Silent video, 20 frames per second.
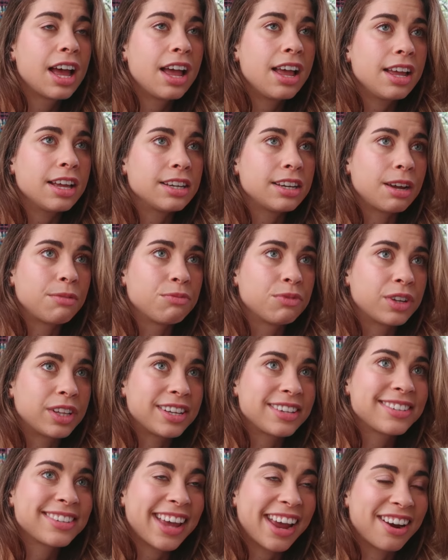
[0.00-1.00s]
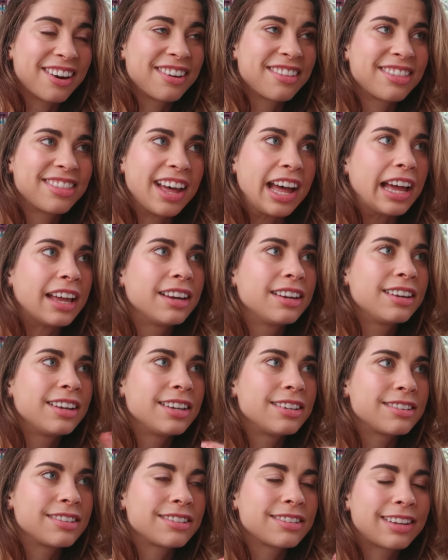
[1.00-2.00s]
And I'm really scared that
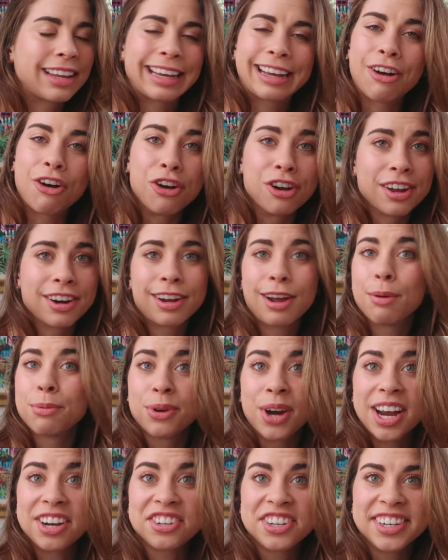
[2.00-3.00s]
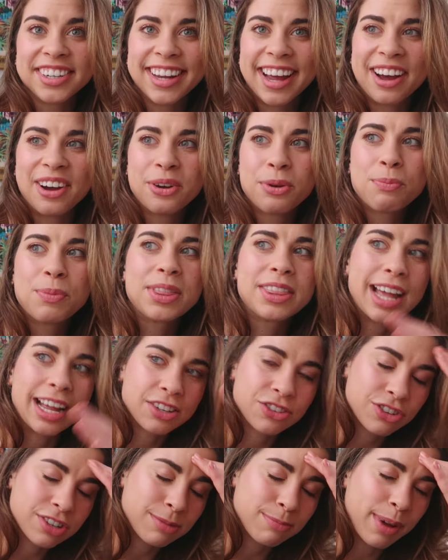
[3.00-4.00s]
it's just like all kind of come crashing down, but
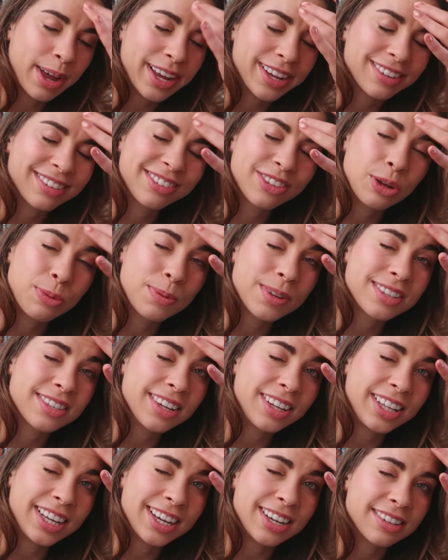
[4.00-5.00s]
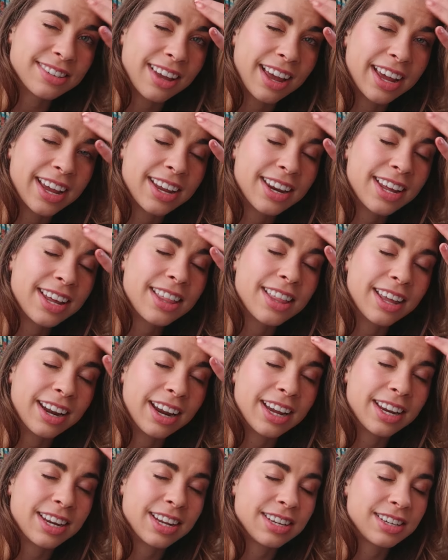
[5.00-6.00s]
that's just my stupid, silly anxiety that
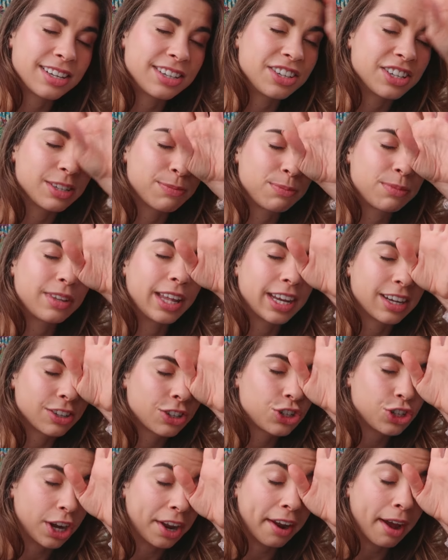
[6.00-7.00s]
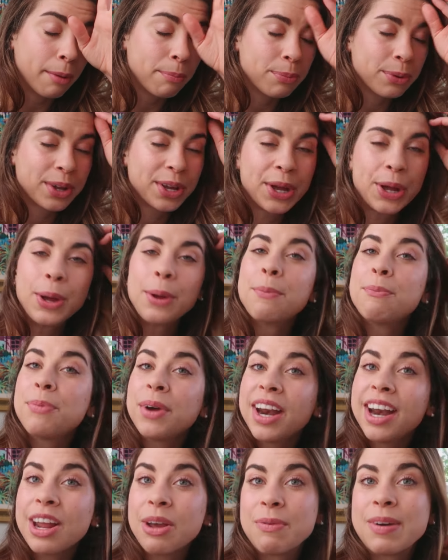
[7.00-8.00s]
I need to just like shut up.
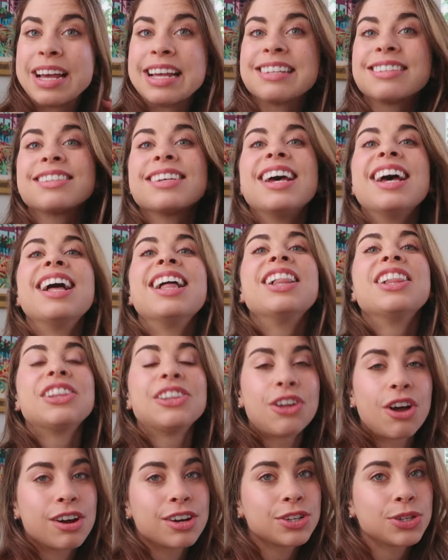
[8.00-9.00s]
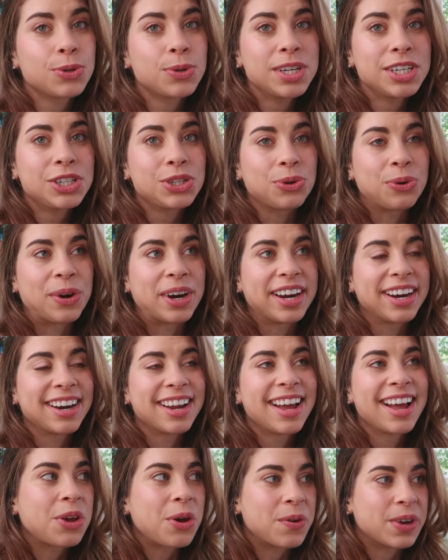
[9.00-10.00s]
But anyways, long story short,
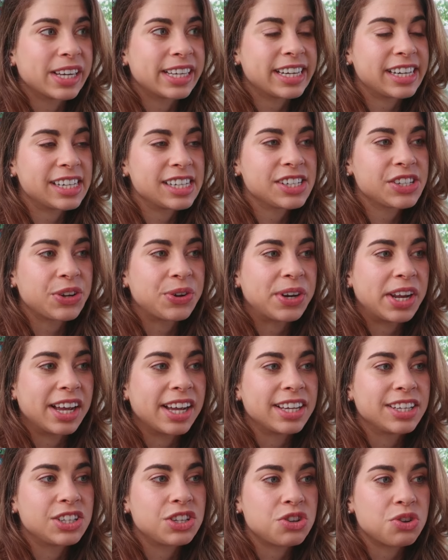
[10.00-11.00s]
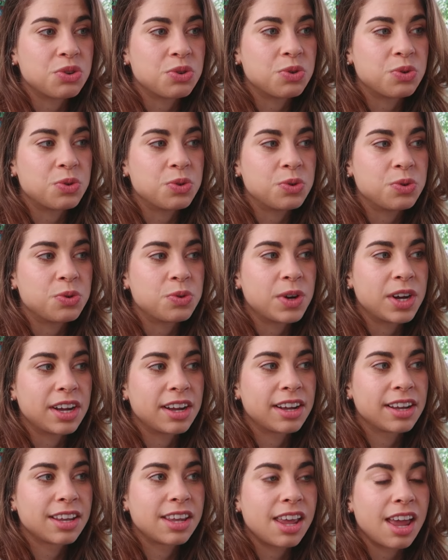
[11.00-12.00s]
going to Arizona to
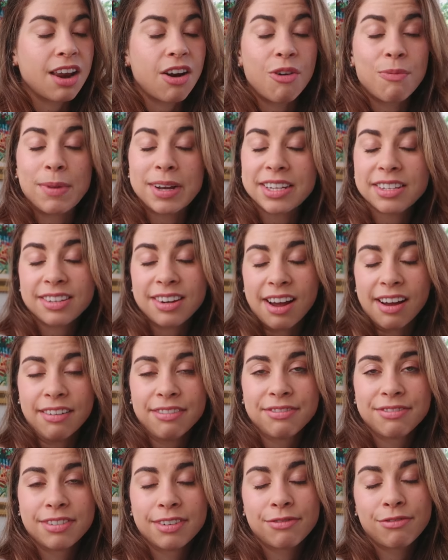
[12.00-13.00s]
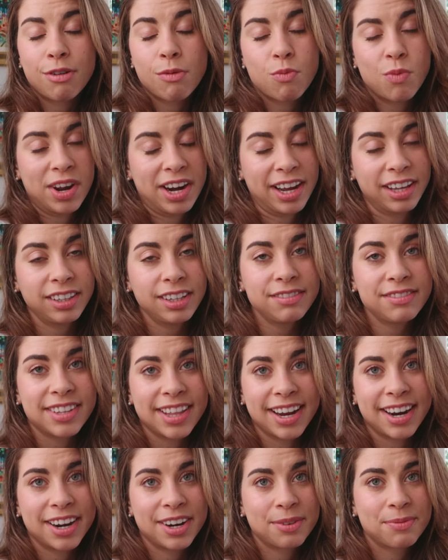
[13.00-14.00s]
get all my stuff from when I lived
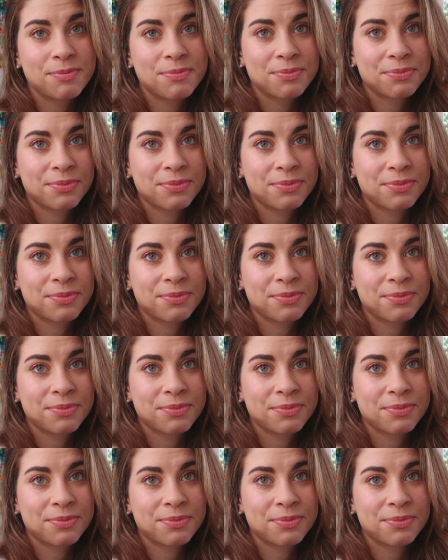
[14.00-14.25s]
there.